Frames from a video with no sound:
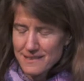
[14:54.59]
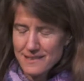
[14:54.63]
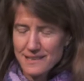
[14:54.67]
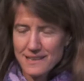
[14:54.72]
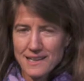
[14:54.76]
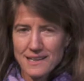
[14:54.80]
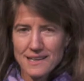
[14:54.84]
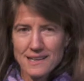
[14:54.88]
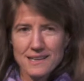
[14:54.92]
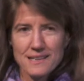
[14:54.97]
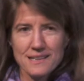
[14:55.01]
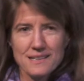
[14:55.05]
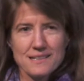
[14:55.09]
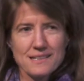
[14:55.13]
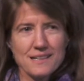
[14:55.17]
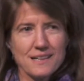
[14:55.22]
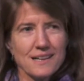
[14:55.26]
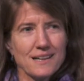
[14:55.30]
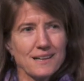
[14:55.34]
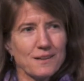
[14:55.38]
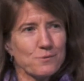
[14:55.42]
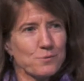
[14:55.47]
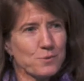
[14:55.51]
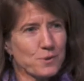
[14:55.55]
And
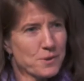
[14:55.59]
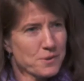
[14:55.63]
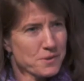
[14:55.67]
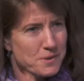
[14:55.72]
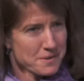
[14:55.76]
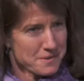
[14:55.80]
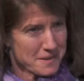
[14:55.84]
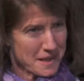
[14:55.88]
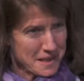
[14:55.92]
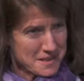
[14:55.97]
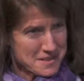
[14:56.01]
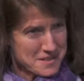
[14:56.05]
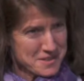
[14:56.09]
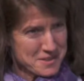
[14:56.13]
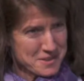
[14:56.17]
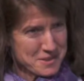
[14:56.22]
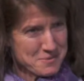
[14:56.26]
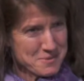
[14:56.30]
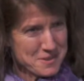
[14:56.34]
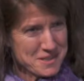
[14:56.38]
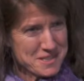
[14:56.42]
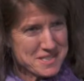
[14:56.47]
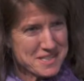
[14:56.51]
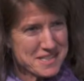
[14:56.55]
Ruth
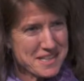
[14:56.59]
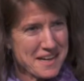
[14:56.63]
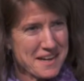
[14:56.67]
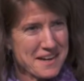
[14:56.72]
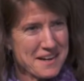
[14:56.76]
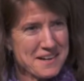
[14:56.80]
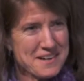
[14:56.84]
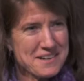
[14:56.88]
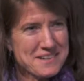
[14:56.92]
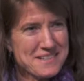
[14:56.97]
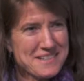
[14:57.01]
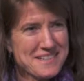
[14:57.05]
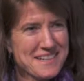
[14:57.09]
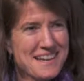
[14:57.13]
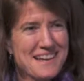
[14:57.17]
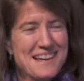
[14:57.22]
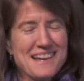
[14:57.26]
Etzel was there,